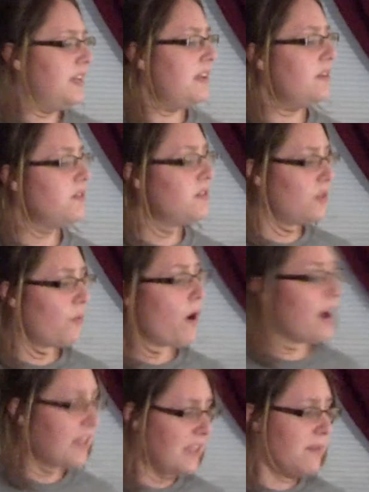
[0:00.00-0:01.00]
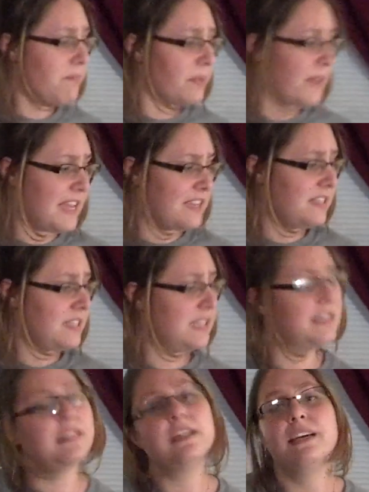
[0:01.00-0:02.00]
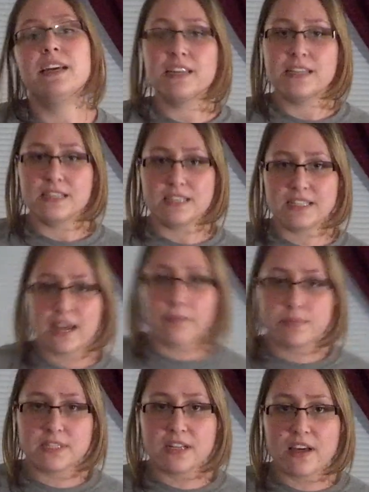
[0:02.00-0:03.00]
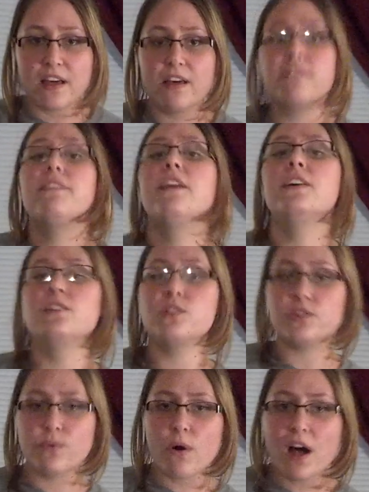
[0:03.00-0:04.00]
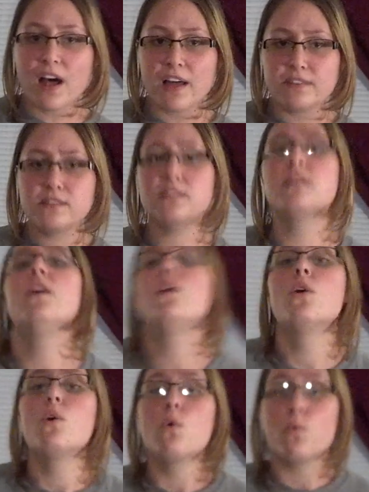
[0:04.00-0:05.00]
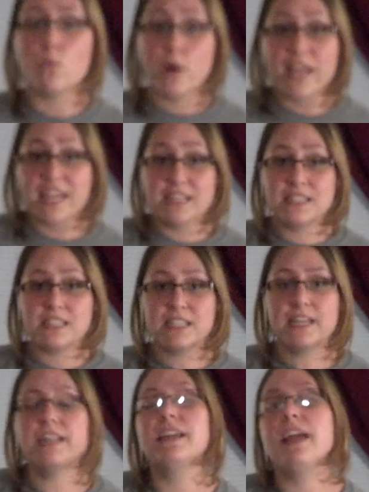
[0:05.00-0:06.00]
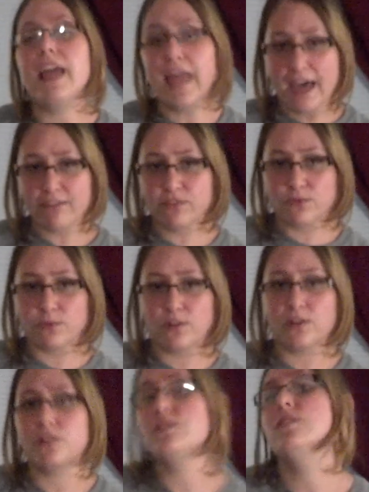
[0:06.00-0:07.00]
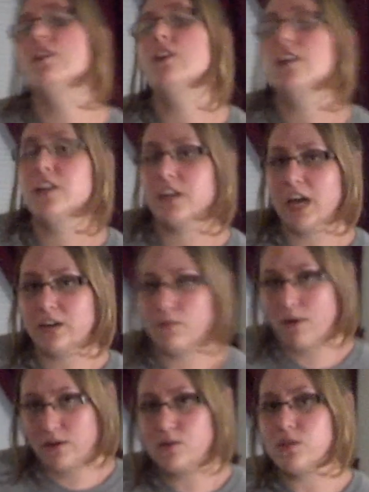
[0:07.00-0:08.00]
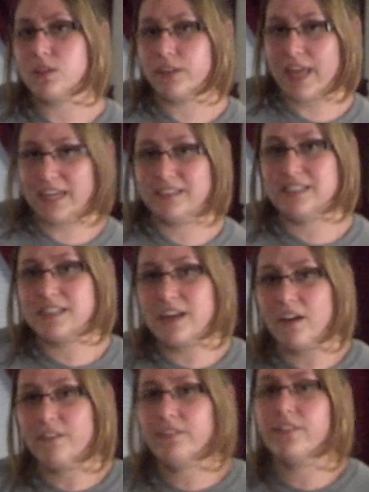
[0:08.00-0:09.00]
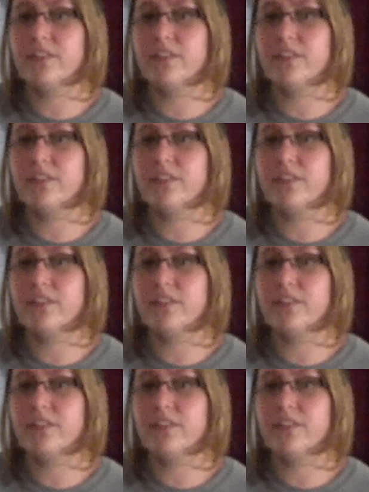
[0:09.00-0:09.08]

you do the walking in place, step stuff, squats, weights. Afterwards, kind of want to do the leg stuff,